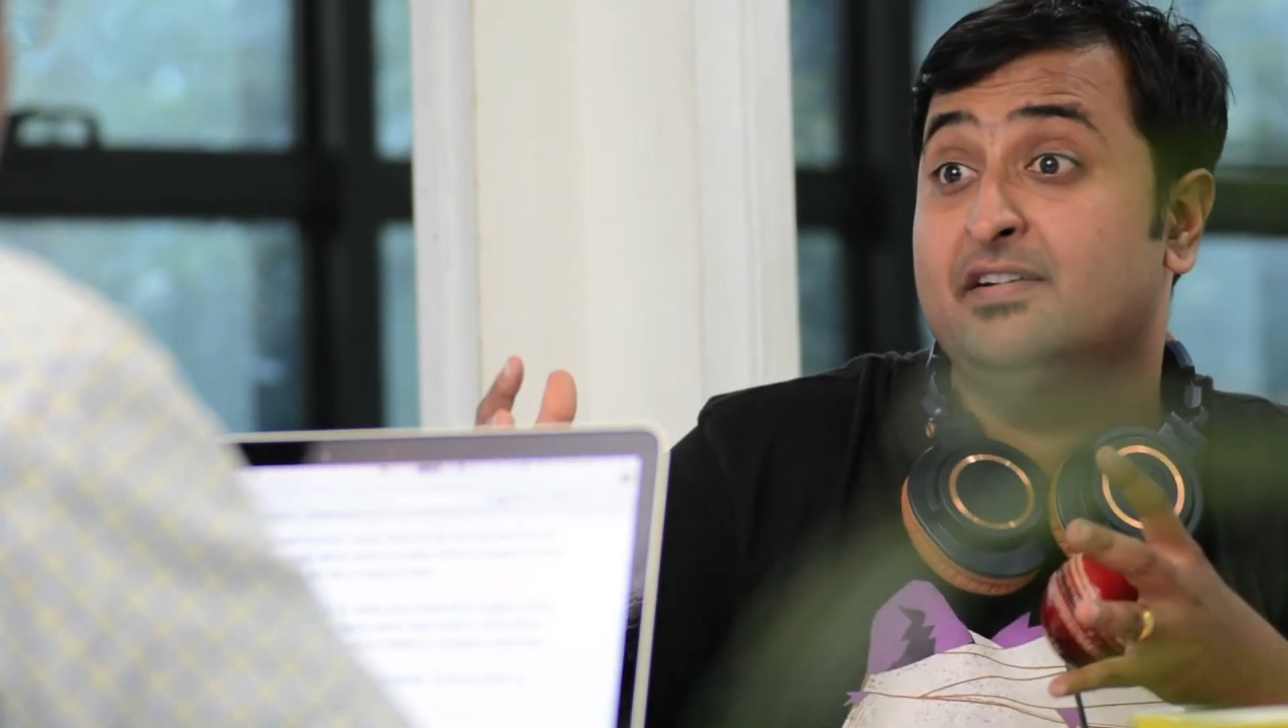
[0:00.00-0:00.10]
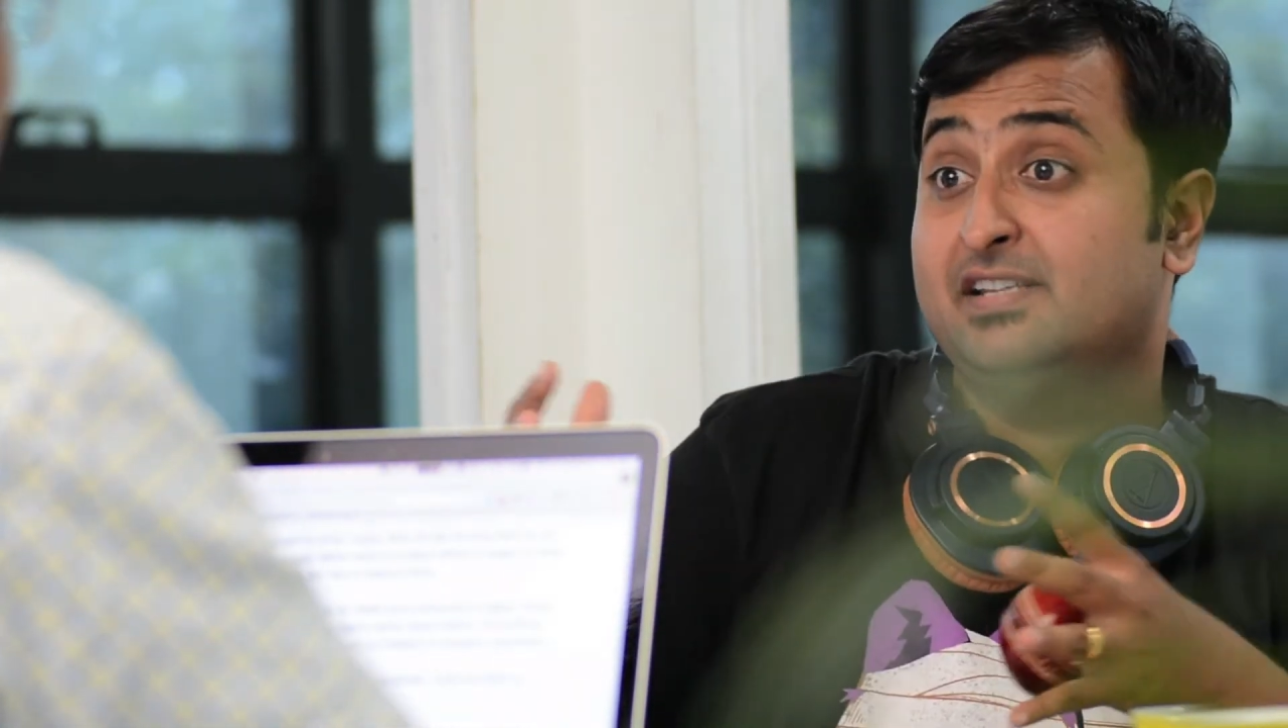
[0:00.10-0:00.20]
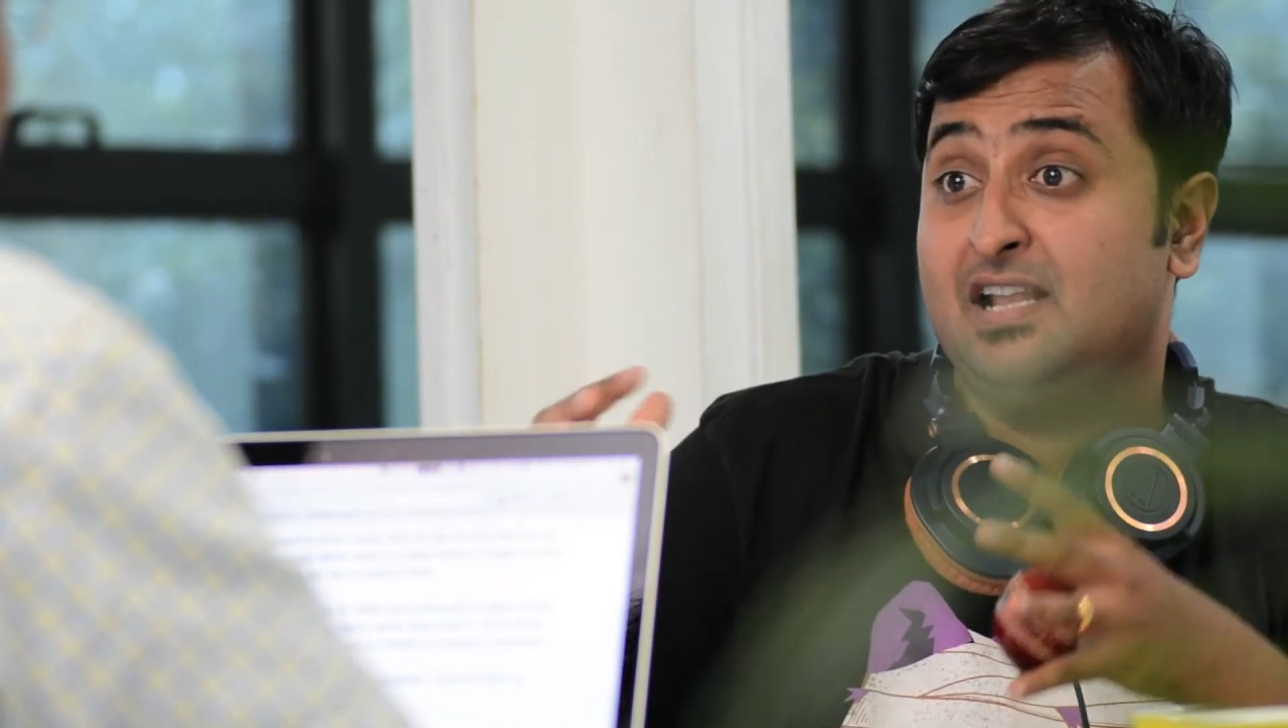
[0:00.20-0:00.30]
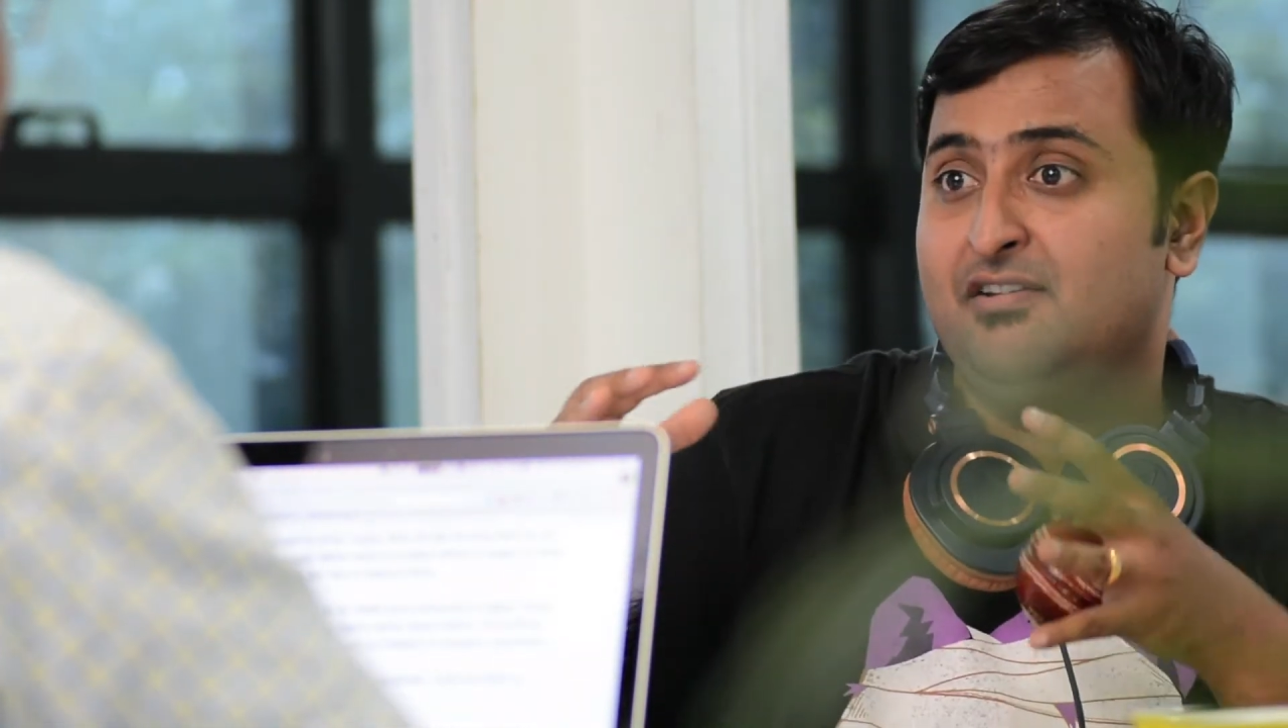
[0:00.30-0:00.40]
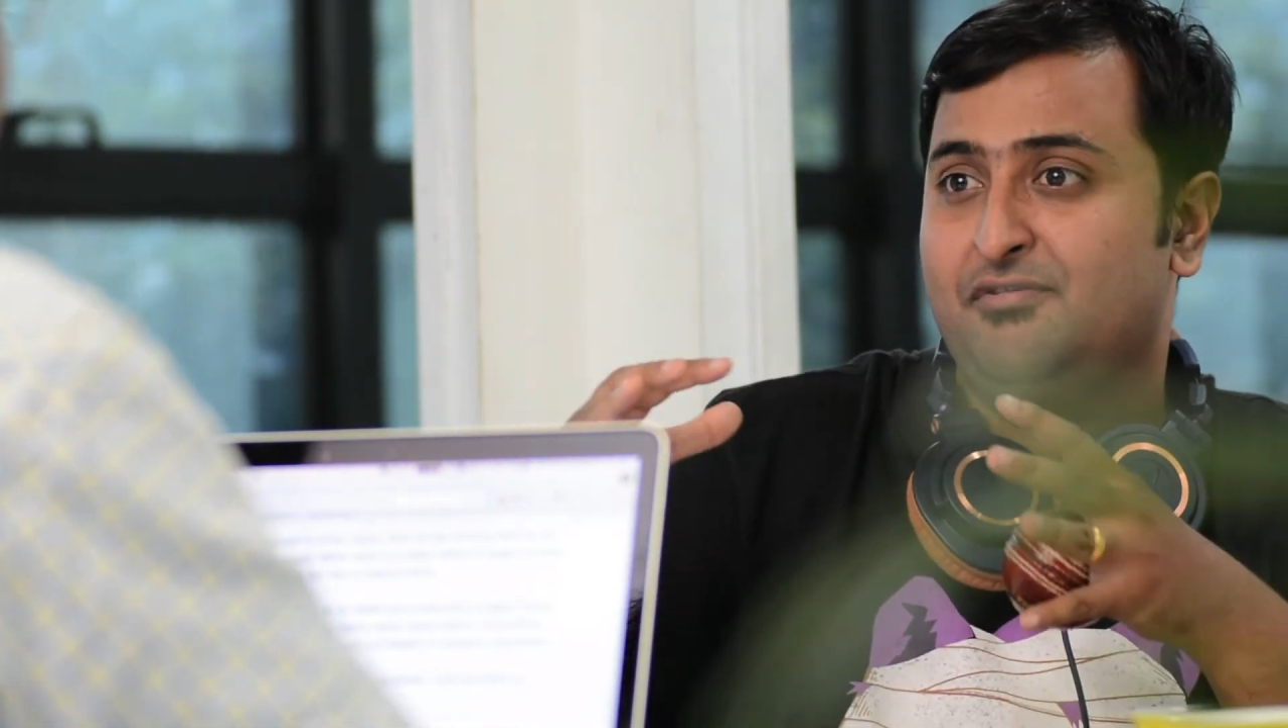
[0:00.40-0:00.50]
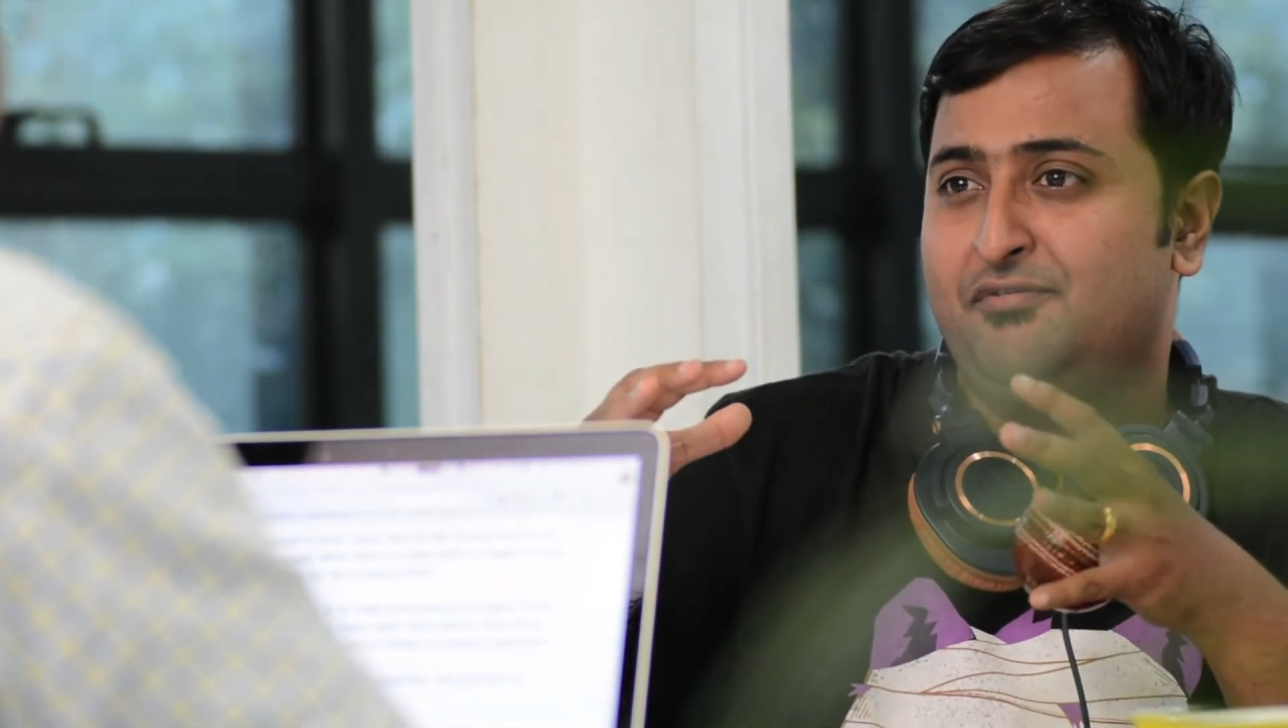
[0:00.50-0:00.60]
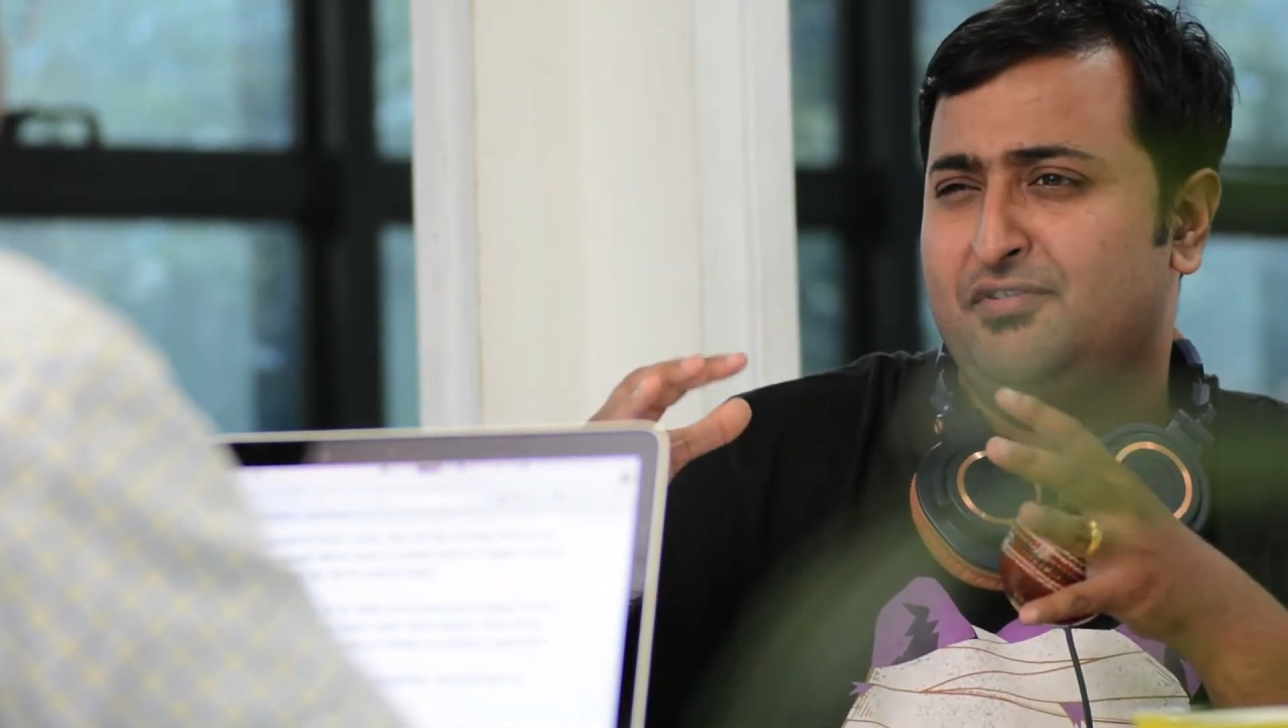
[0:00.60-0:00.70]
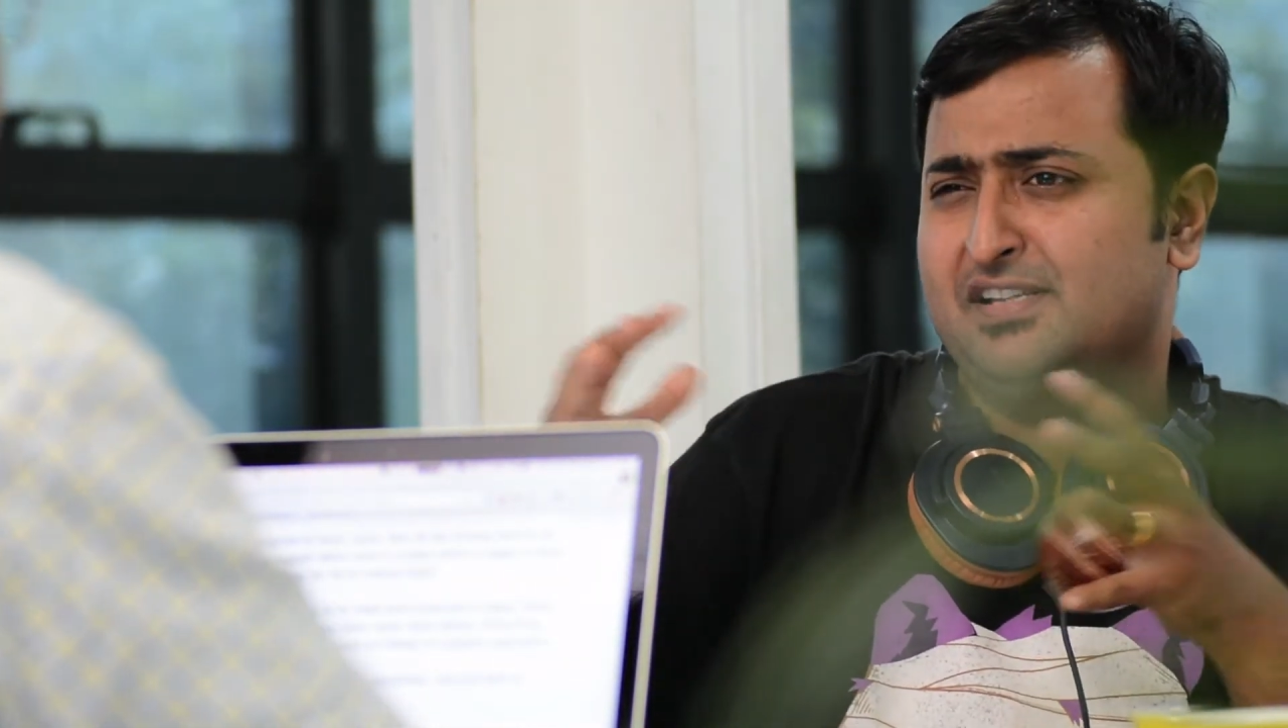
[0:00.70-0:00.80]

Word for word: itself